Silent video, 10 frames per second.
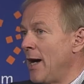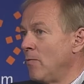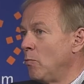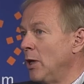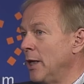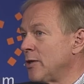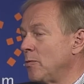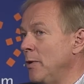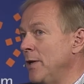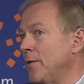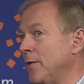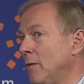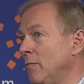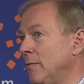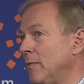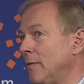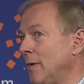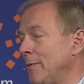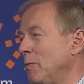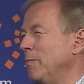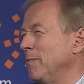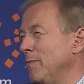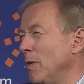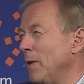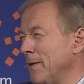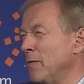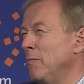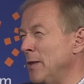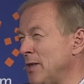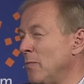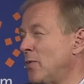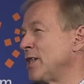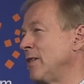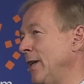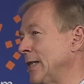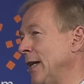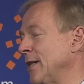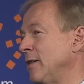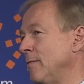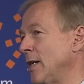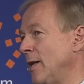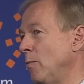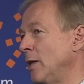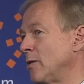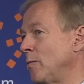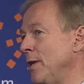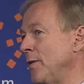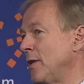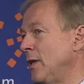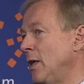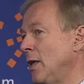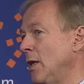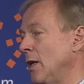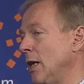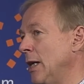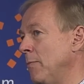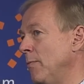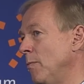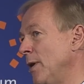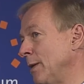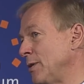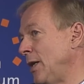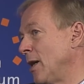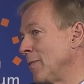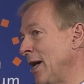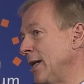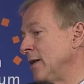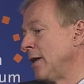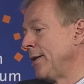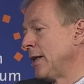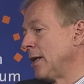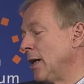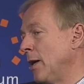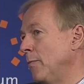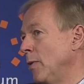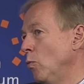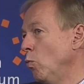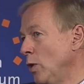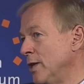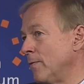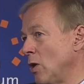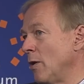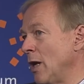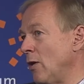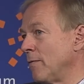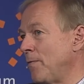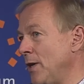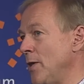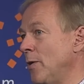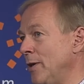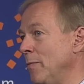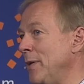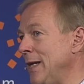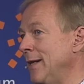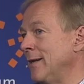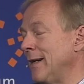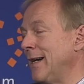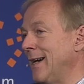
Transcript: have worked with, one of the most impressive executives I worked with when I was a young man would have gone a lot further and been